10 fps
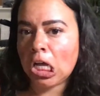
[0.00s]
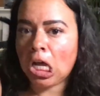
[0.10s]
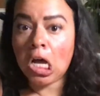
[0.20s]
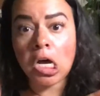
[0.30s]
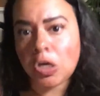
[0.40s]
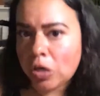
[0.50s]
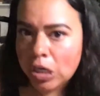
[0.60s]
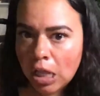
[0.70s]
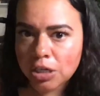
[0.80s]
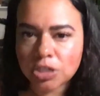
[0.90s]

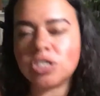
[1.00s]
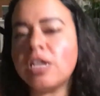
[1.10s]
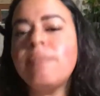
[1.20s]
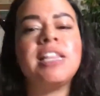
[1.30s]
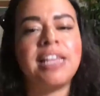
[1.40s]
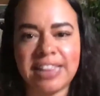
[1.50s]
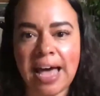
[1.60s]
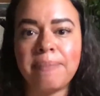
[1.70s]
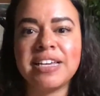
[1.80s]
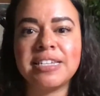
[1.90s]
$100 or something like
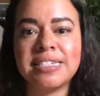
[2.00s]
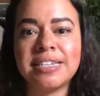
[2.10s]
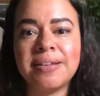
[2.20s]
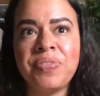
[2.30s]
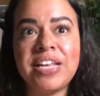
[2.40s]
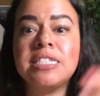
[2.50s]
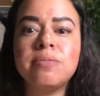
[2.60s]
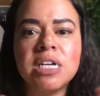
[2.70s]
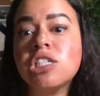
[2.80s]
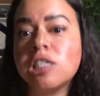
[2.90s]
that, because it's
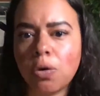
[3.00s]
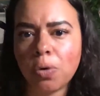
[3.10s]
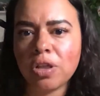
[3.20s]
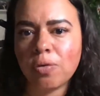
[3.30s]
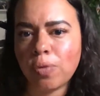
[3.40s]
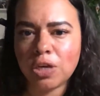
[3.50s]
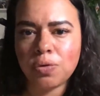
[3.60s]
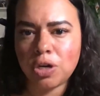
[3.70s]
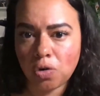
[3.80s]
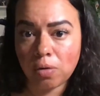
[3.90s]
much lower than what you
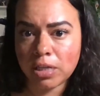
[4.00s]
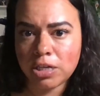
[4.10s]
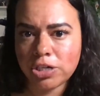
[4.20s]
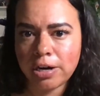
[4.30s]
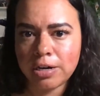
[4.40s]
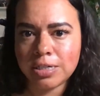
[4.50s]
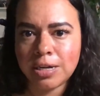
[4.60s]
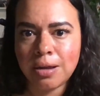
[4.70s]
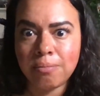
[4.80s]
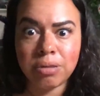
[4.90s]
would normally charge,
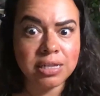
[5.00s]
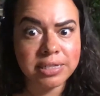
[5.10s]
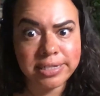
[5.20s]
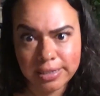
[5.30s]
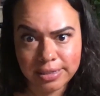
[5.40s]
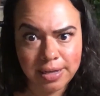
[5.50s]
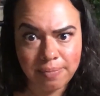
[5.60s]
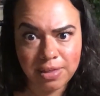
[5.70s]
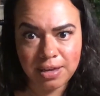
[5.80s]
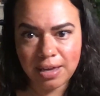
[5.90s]
but at least it's
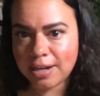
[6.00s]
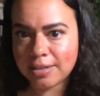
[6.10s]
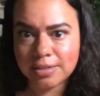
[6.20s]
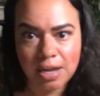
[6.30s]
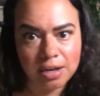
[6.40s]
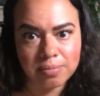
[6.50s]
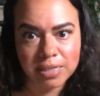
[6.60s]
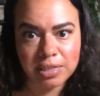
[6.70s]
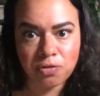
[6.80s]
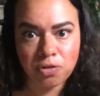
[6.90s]
something and it's not
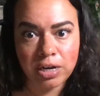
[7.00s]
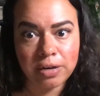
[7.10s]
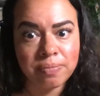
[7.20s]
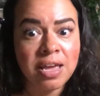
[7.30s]
completely free.